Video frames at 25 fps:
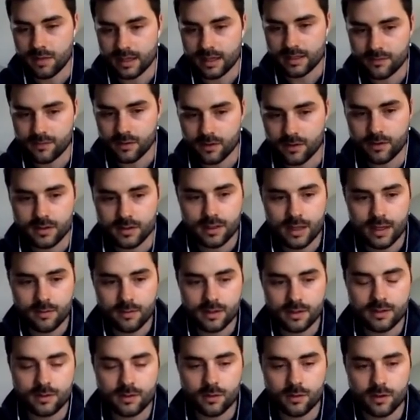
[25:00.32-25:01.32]
mix for those
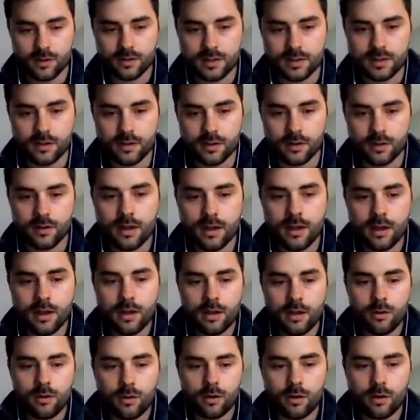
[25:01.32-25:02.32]
types of soils. So
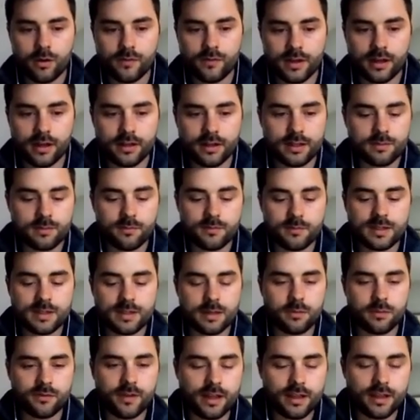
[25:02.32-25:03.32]
what we've done is
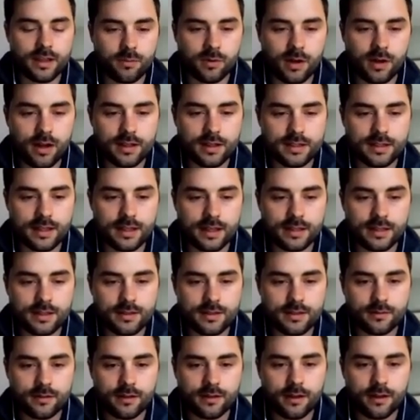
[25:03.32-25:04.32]
simplified the process.
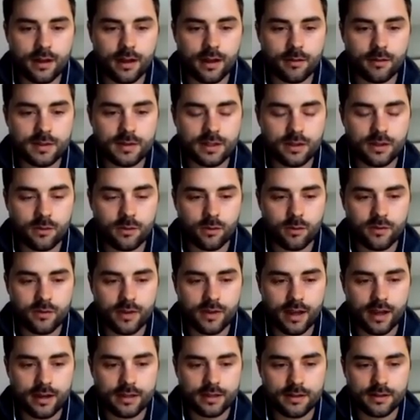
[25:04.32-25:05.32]
So what
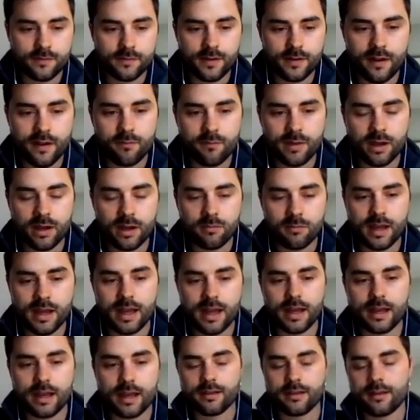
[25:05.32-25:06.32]
we've got is a 5-pound
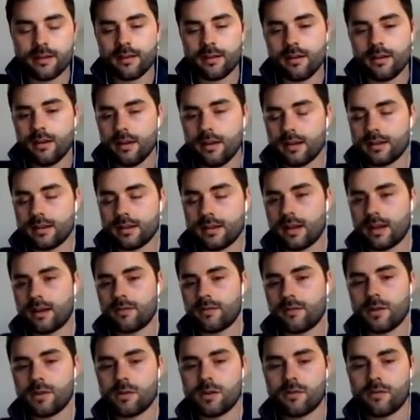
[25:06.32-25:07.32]
bag. It's
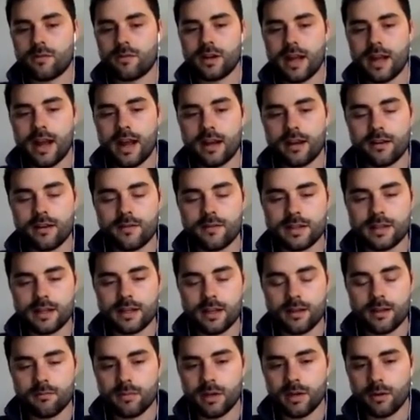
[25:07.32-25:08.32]
got a few different additives
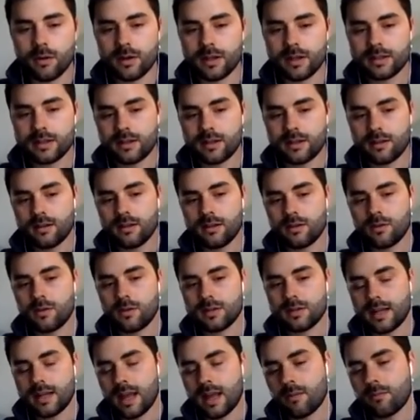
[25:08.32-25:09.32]
in it, but what it's going to
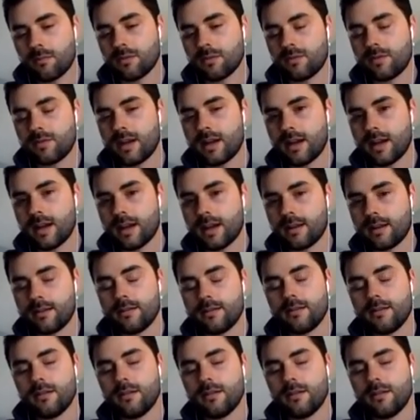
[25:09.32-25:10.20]
do is amplify